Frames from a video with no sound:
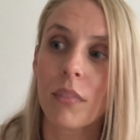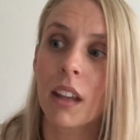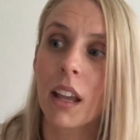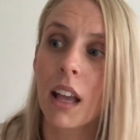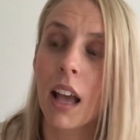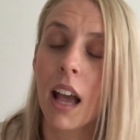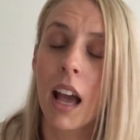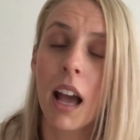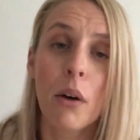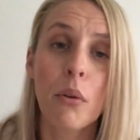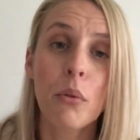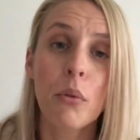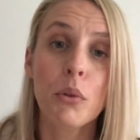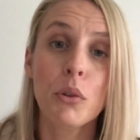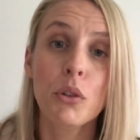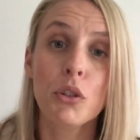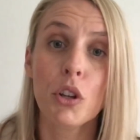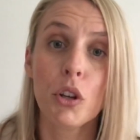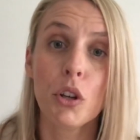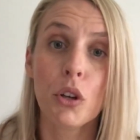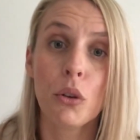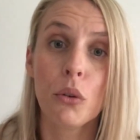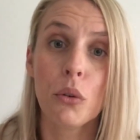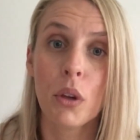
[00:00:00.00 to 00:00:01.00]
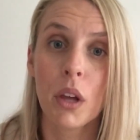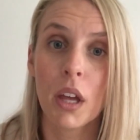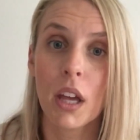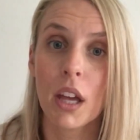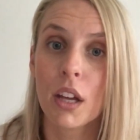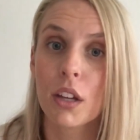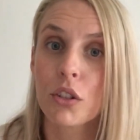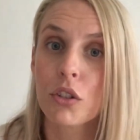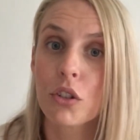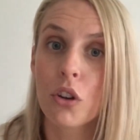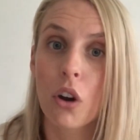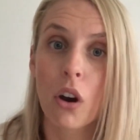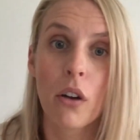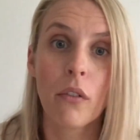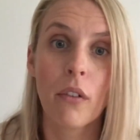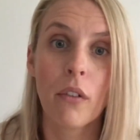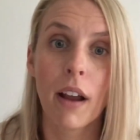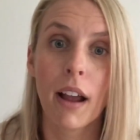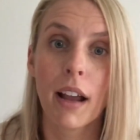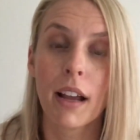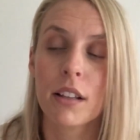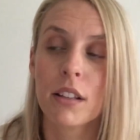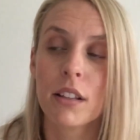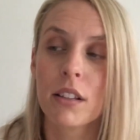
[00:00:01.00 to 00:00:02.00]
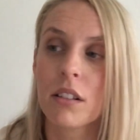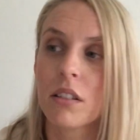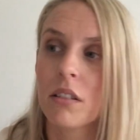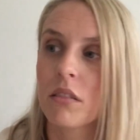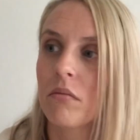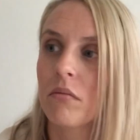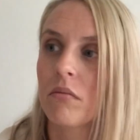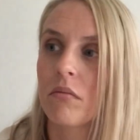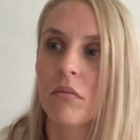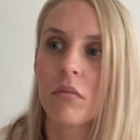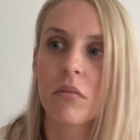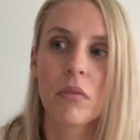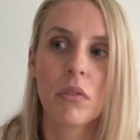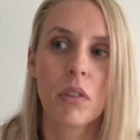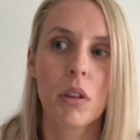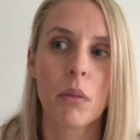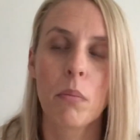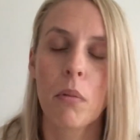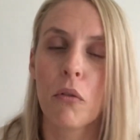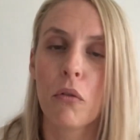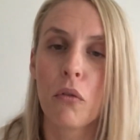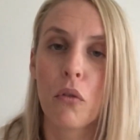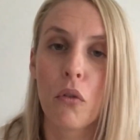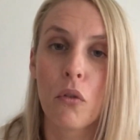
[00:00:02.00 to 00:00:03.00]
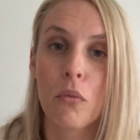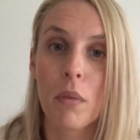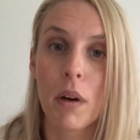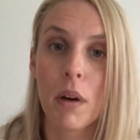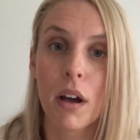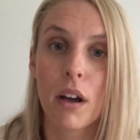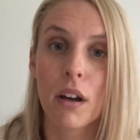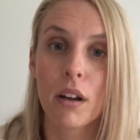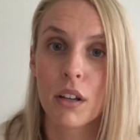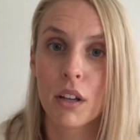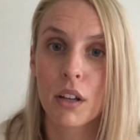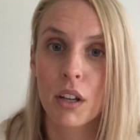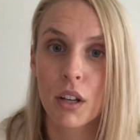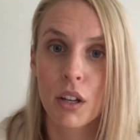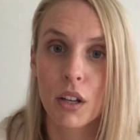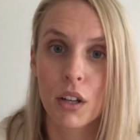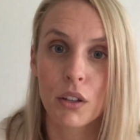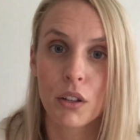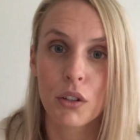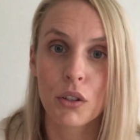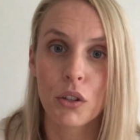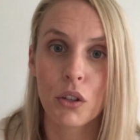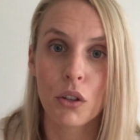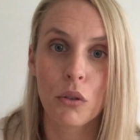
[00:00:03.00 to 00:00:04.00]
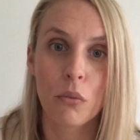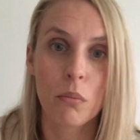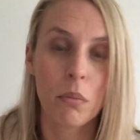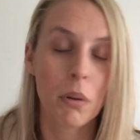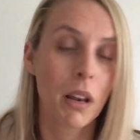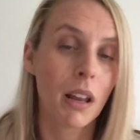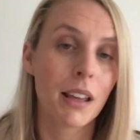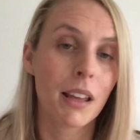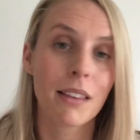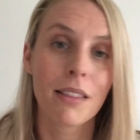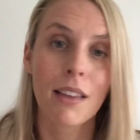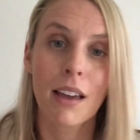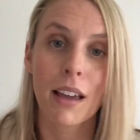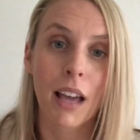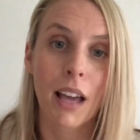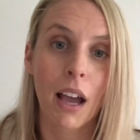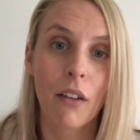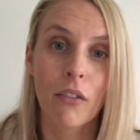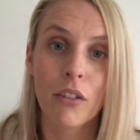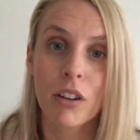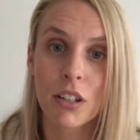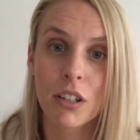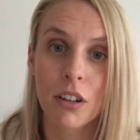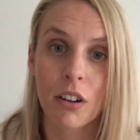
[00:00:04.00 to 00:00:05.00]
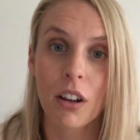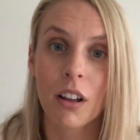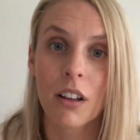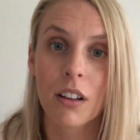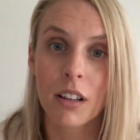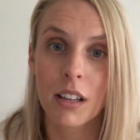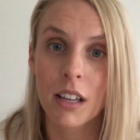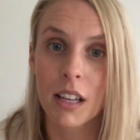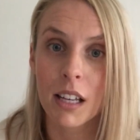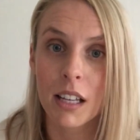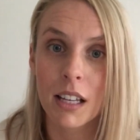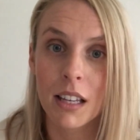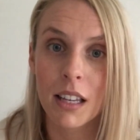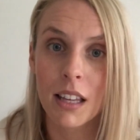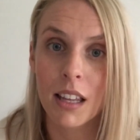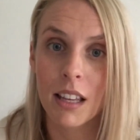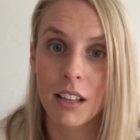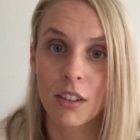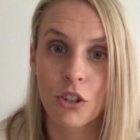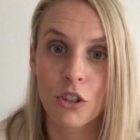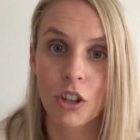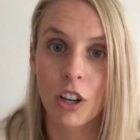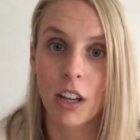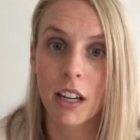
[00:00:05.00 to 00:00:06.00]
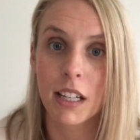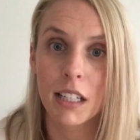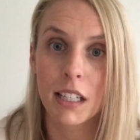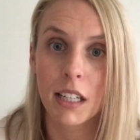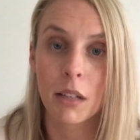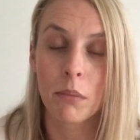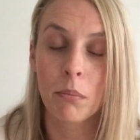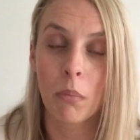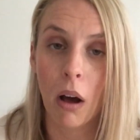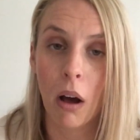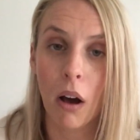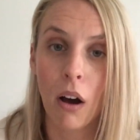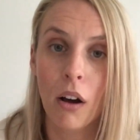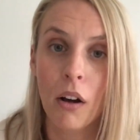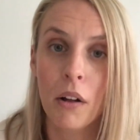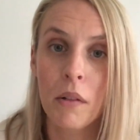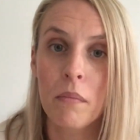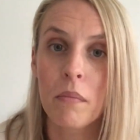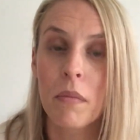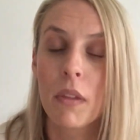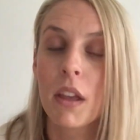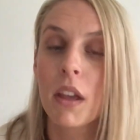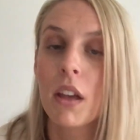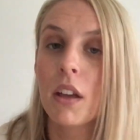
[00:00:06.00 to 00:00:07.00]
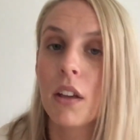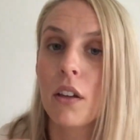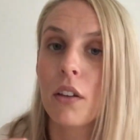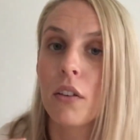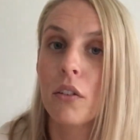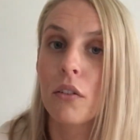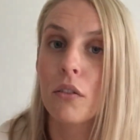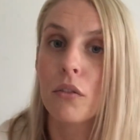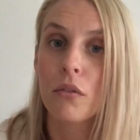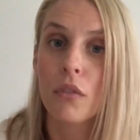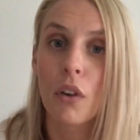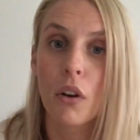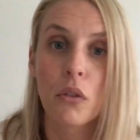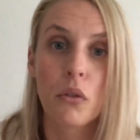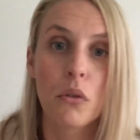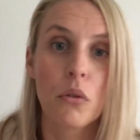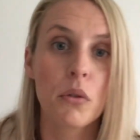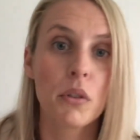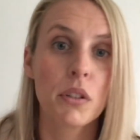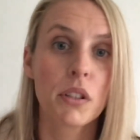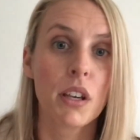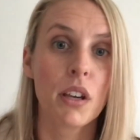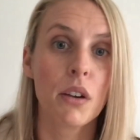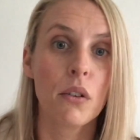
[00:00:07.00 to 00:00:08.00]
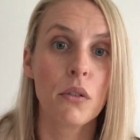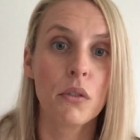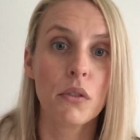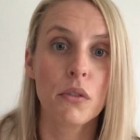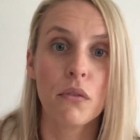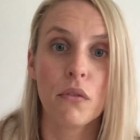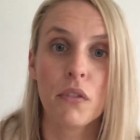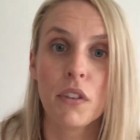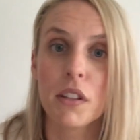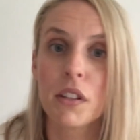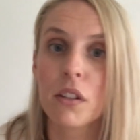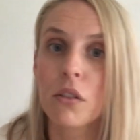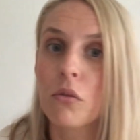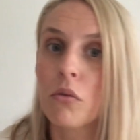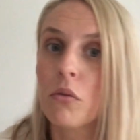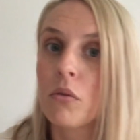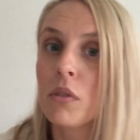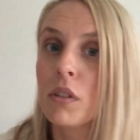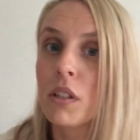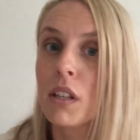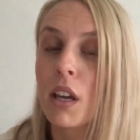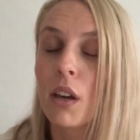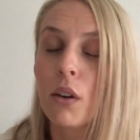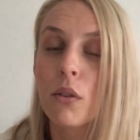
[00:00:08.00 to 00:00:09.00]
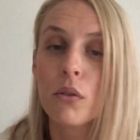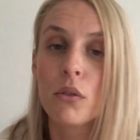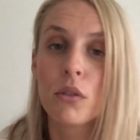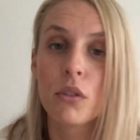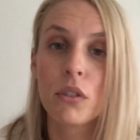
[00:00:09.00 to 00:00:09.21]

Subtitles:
how would you direct the performer to play their character in this shaded part? Vocal skills, physical skills,